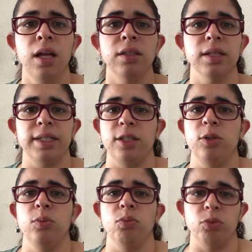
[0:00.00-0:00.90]
like
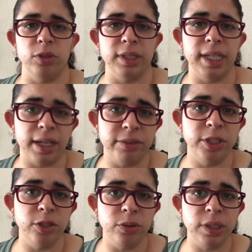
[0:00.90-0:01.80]
really heavy
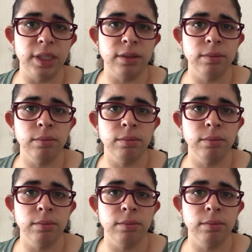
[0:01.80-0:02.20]
duty